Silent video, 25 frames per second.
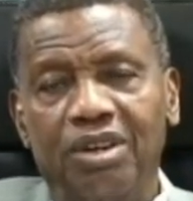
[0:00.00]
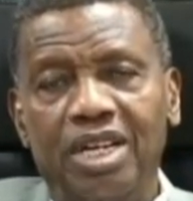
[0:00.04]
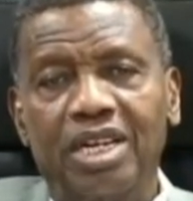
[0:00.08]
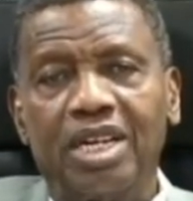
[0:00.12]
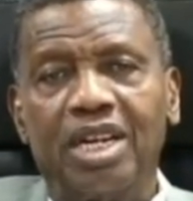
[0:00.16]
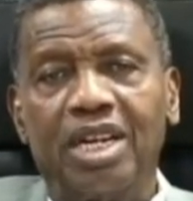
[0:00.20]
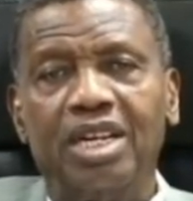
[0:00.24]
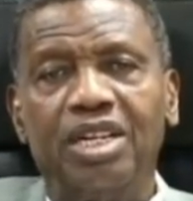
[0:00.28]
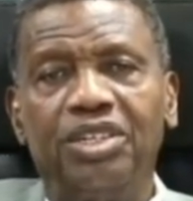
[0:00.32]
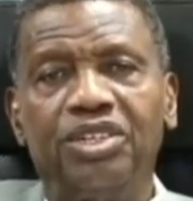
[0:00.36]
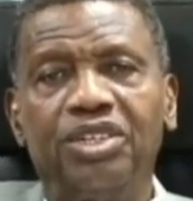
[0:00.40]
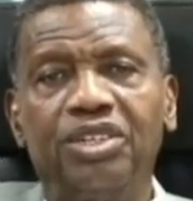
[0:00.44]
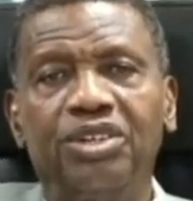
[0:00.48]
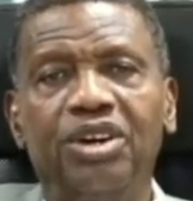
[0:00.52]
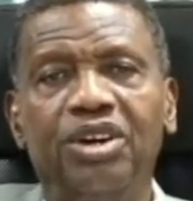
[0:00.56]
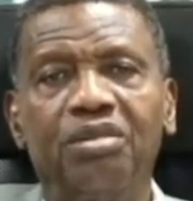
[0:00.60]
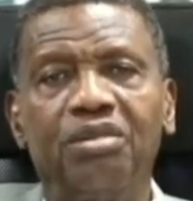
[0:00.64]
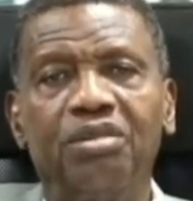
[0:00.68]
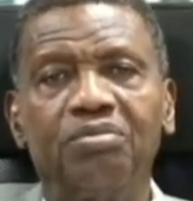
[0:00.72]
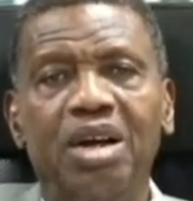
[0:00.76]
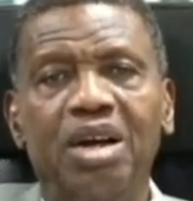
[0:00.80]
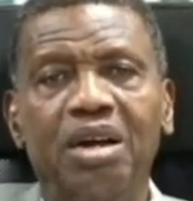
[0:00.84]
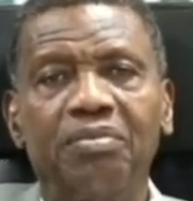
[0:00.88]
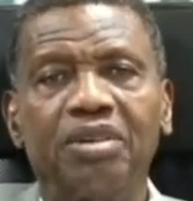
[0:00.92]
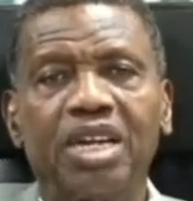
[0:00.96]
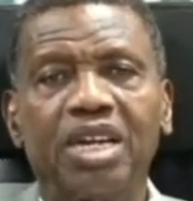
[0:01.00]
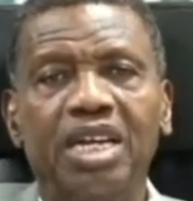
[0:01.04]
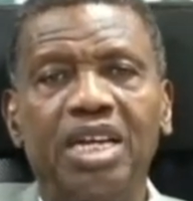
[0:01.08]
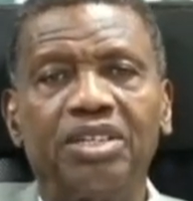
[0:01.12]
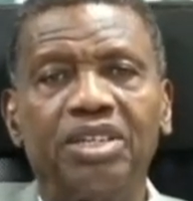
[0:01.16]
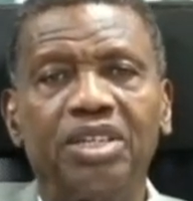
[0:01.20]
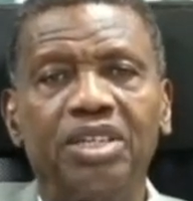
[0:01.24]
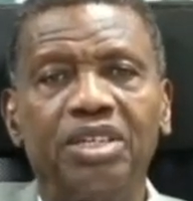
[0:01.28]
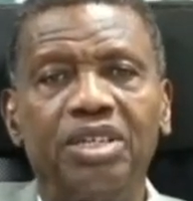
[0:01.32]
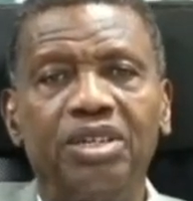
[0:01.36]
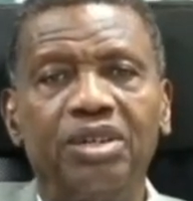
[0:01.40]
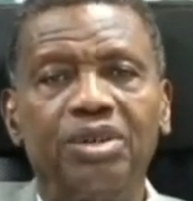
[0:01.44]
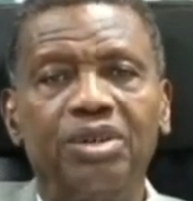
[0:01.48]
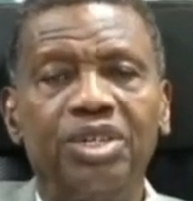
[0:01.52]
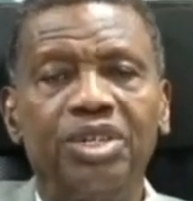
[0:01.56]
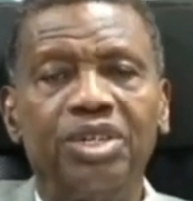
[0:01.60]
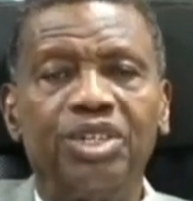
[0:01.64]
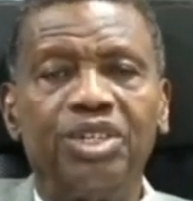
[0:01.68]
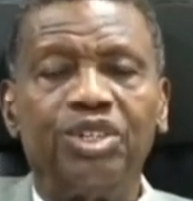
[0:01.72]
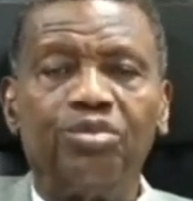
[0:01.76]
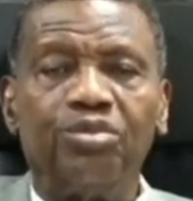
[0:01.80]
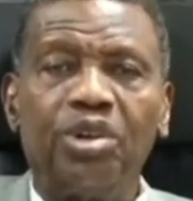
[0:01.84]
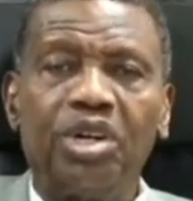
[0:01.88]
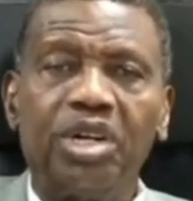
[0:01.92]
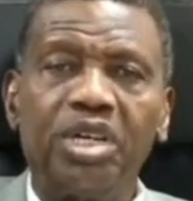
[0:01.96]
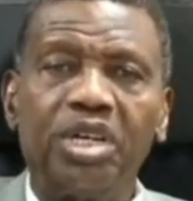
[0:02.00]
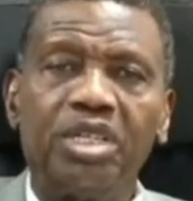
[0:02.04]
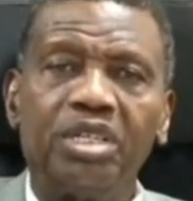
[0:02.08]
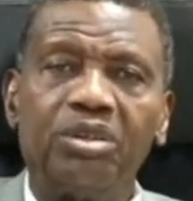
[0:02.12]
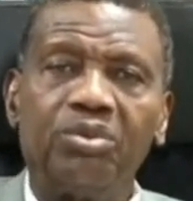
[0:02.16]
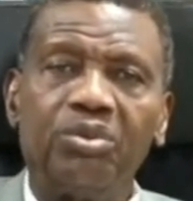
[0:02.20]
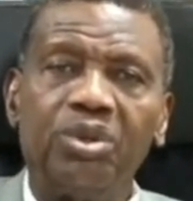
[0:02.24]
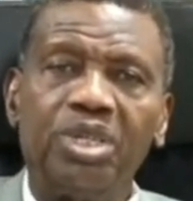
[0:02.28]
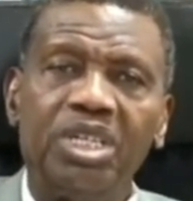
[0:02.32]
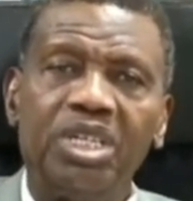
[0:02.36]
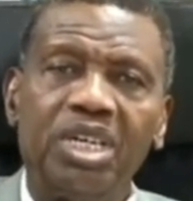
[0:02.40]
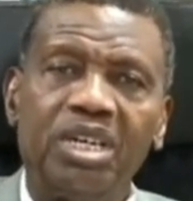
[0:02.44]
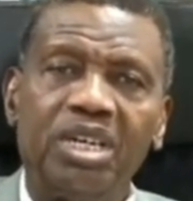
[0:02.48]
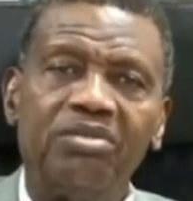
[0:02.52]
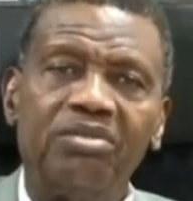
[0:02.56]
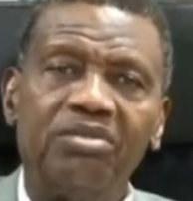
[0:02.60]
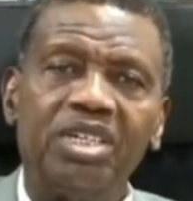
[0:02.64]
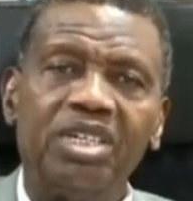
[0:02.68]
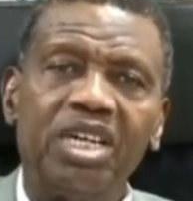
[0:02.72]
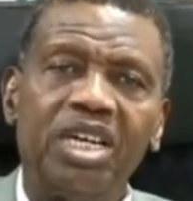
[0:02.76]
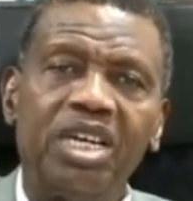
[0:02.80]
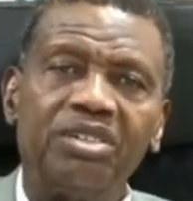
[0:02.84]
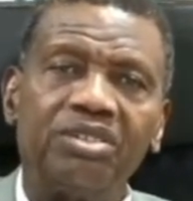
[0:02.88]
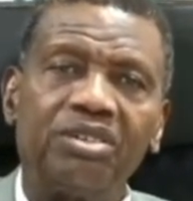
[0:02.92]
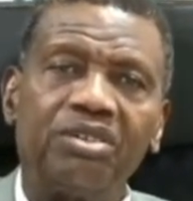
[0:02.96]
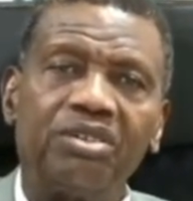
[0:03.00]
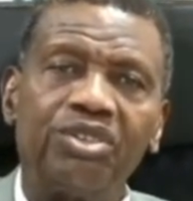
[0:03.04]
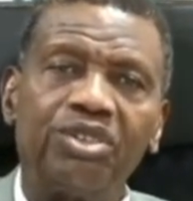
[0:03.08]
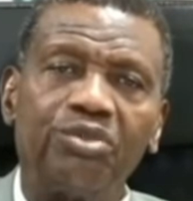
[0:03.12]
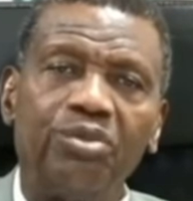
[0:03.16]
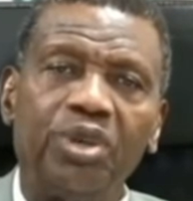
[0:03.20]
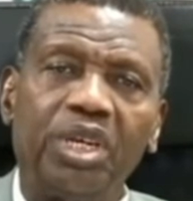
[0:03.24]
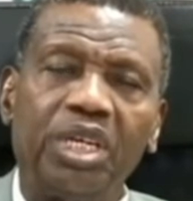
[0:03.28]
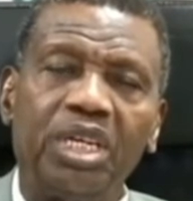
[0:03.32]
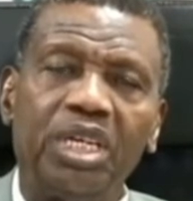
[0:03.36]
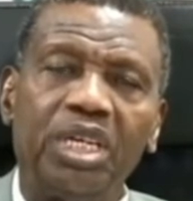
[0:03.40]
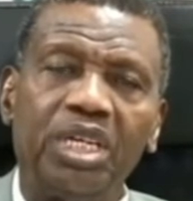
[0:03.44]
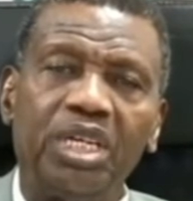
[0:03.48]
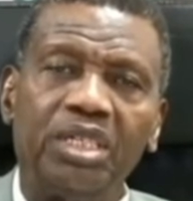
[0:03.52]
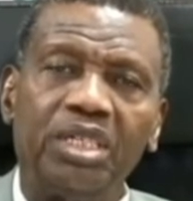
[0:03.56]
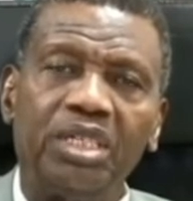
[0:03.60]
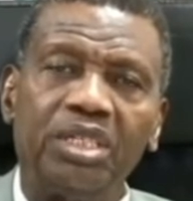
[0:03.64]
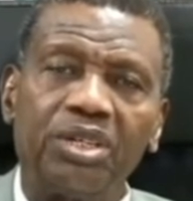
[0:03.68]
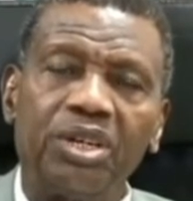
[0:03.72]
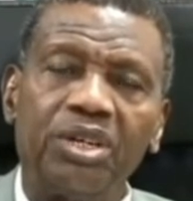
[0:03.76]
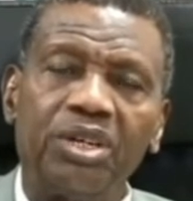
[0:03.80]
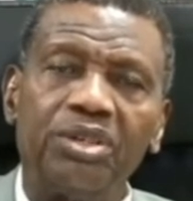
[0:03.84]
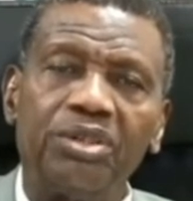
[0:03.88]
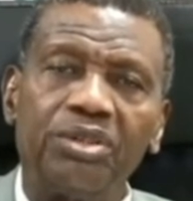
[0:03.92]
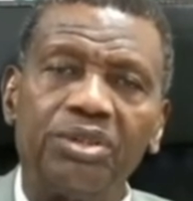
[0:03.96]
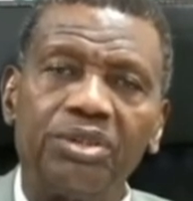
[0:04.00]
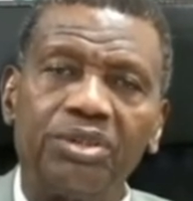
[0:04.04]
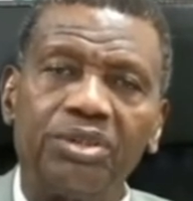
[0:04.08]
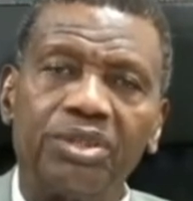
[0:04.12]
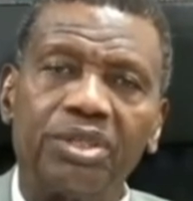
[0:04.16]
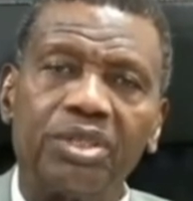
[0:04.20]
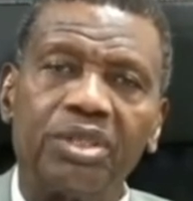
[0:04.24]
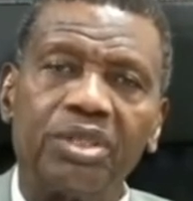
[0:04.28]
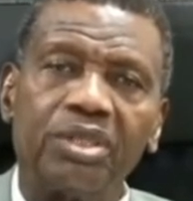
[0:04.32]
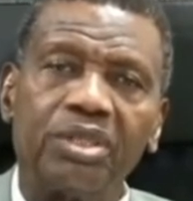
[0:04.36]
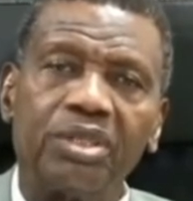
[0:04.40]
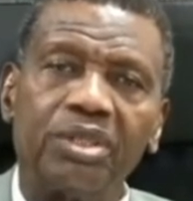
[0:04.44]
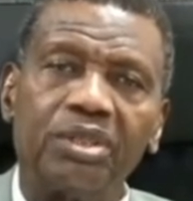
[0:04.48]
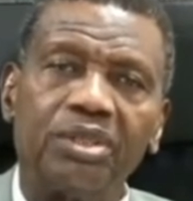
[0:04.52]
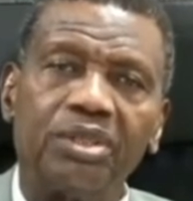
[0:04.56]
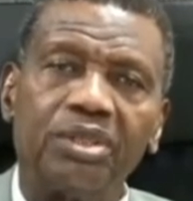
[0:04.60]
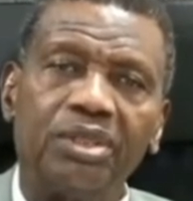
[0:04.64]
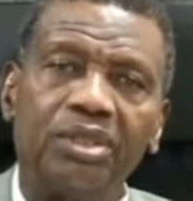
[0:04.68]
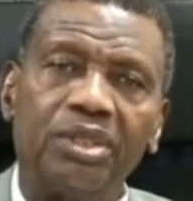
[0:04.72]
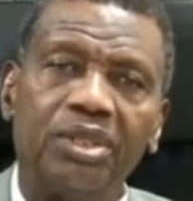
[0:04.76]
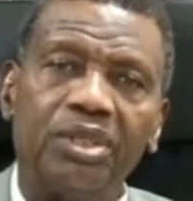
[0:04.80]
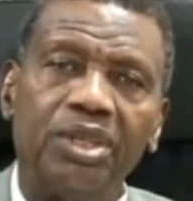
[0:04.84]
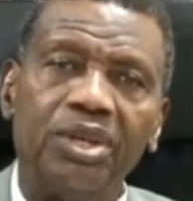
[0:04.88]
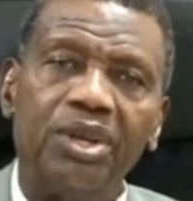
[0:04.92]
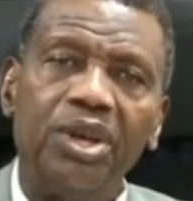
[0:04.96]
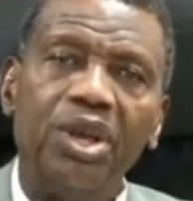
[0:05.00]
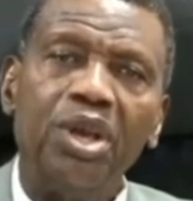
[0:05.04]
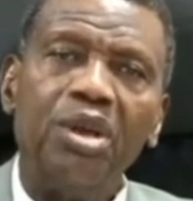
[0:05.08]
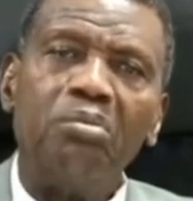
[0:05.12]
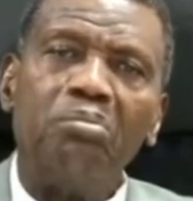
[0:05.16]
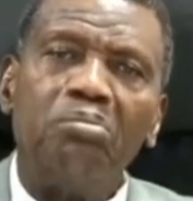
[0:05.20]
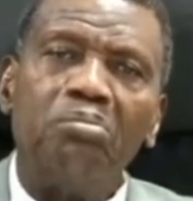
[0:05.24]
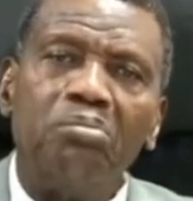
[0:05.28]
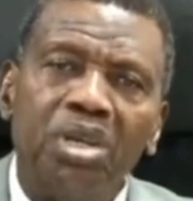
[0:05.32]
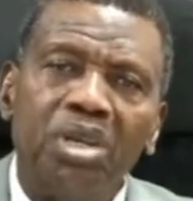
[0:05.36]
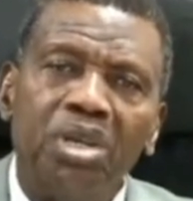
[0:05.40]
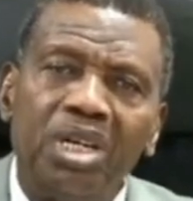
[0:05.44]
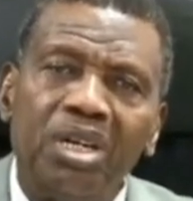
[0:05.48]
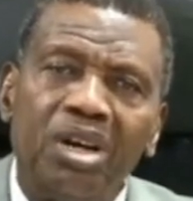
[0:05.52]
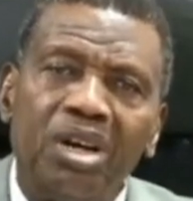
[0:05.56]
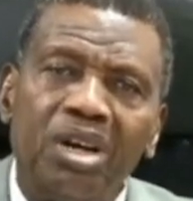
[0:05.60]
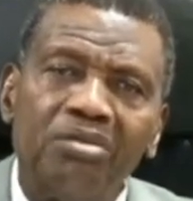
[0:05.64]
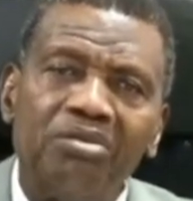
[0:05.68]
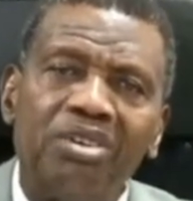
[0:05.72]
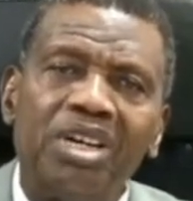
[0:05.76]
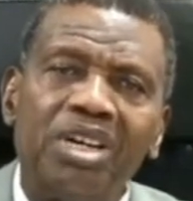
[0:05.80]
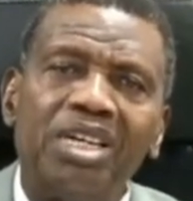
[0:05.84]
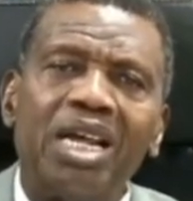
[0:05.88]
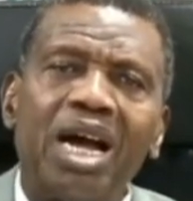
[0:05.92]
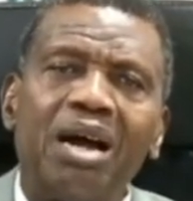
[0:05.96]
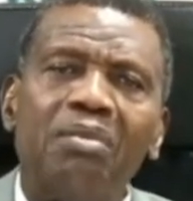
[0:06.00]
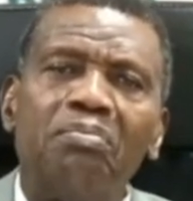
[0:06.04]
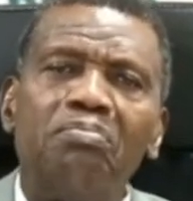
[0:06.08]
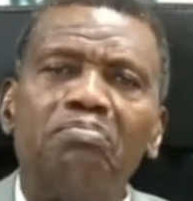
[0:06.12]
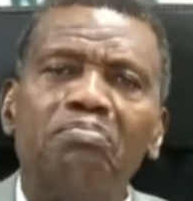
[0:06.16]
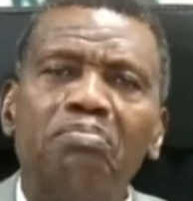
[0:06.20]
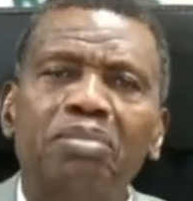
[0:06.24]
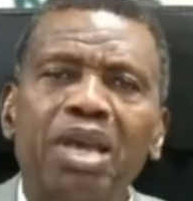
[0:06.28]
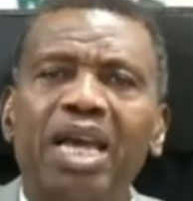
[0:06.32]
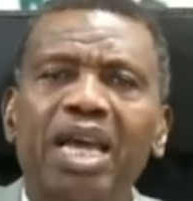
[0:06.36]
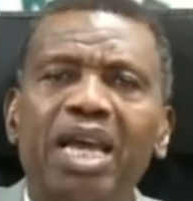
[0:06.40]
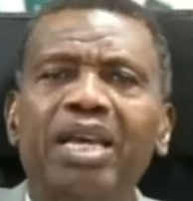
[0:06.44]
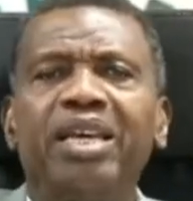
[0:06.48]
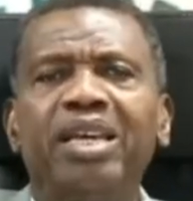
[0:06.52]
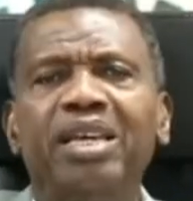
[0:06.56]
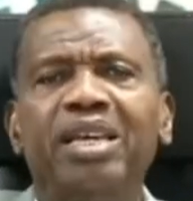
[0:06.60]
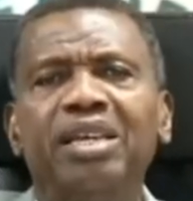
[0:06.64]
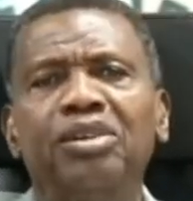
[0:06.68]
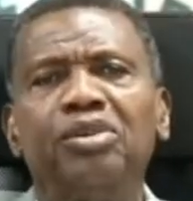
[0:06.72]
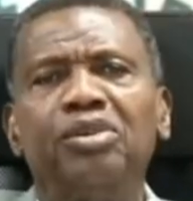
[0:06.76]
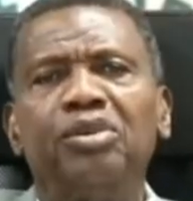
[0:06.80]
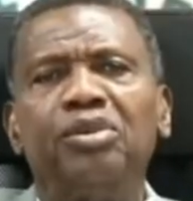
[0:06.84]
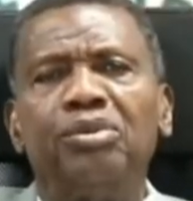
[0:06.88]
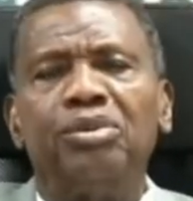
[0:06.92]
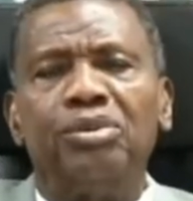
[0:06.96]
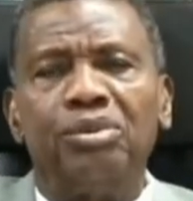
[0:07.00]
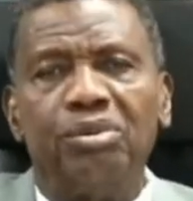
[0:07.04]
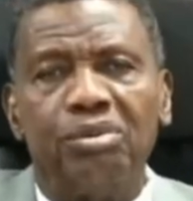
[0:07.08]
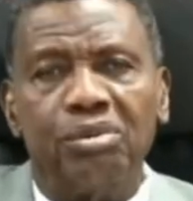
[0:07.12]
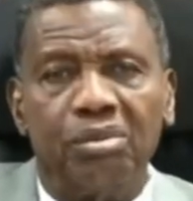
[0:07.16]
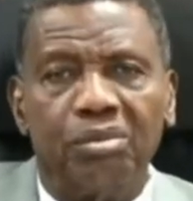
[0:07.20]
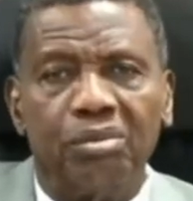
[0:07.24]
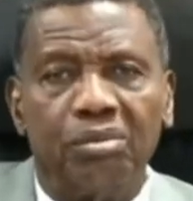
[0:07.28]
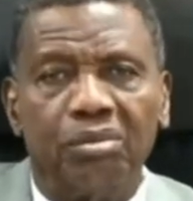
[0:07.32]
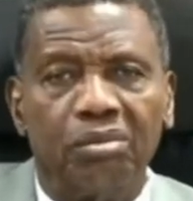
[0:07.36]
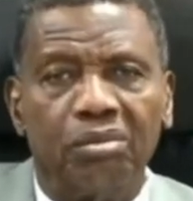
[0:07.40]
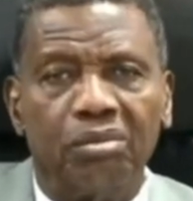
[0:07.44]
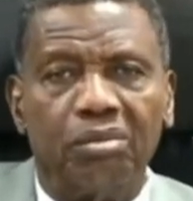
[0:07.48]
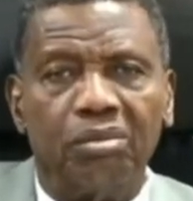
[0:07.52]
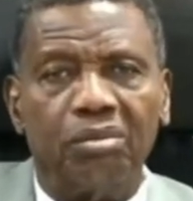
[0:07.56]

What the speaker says: Finally, she got baptized in the Holy Spirit with the evidence of speaking in tongues. Beloved, I'm begging you.